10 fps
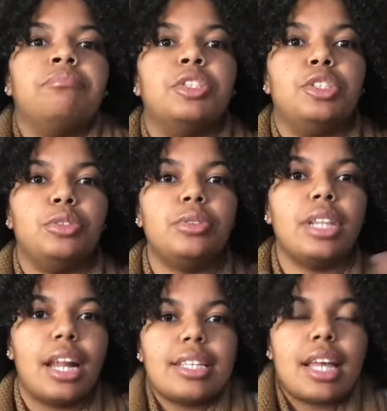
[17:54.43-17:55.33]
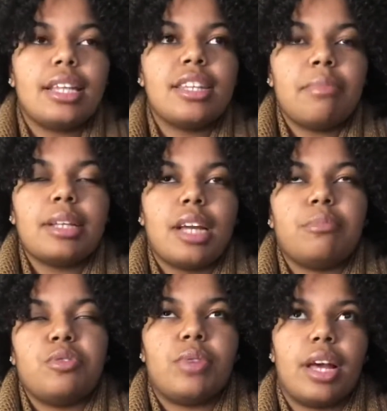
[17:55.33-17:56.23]
the dude that I decided to give my
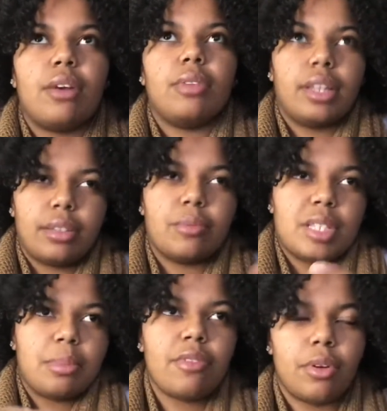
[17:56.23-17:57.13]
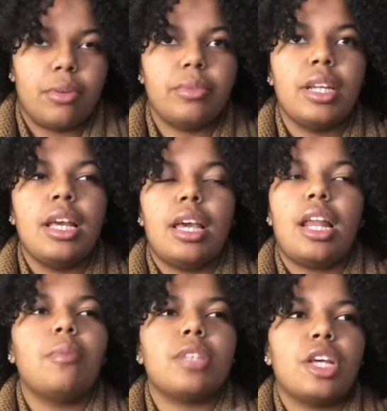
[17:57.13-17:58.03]
time to now was on my phone.
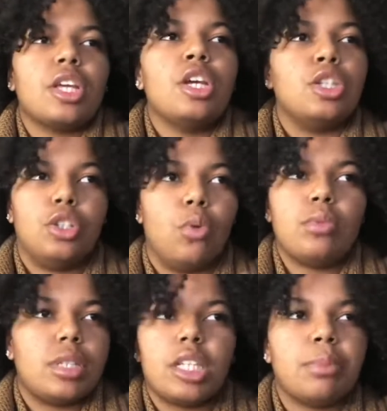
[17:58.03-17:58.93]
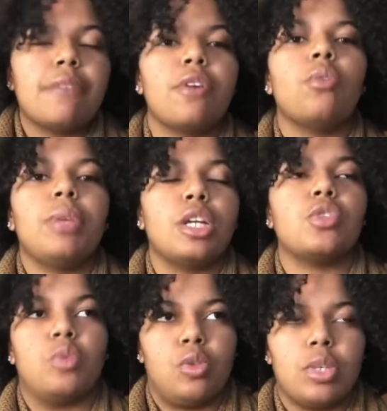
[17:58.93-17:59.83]
And I was like, don't touch my phone,
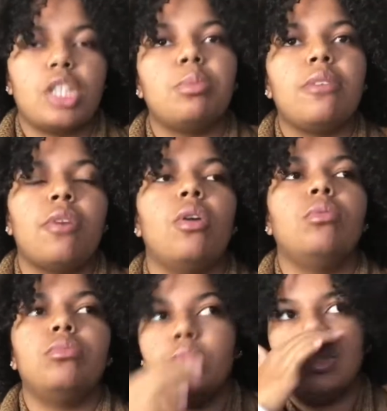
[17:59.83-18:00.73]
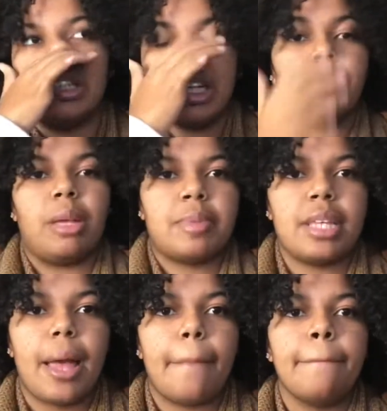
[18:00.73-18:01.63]
because when you touch my phone, you're going to be
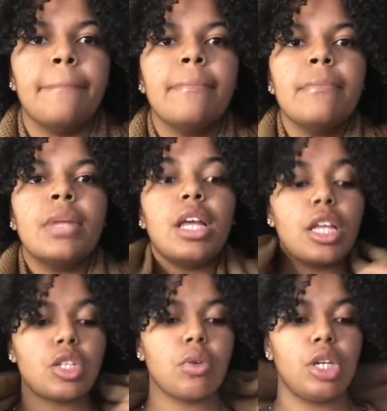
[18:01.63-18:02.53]
upset. And so